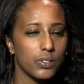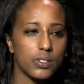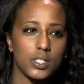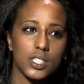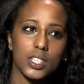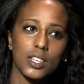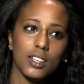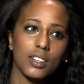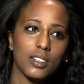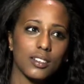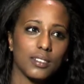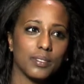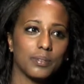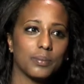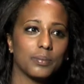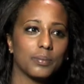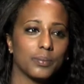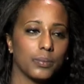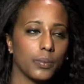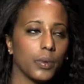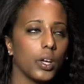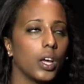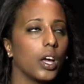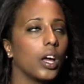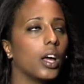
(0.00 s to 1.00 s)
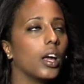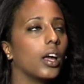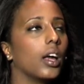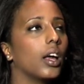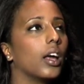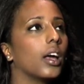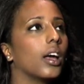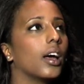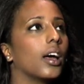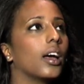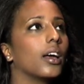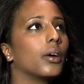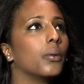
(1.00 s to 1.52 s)
15.
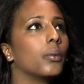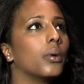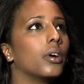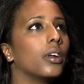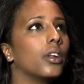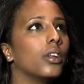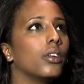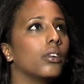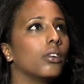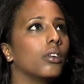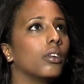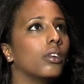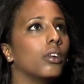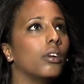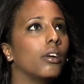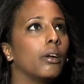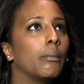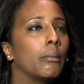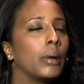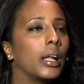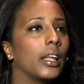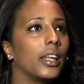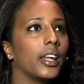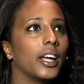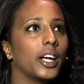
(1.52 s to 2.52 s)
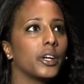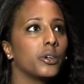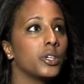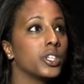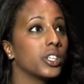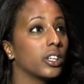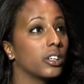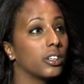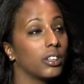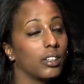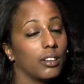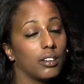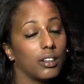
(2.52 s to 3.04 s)
I wanted to learn my language.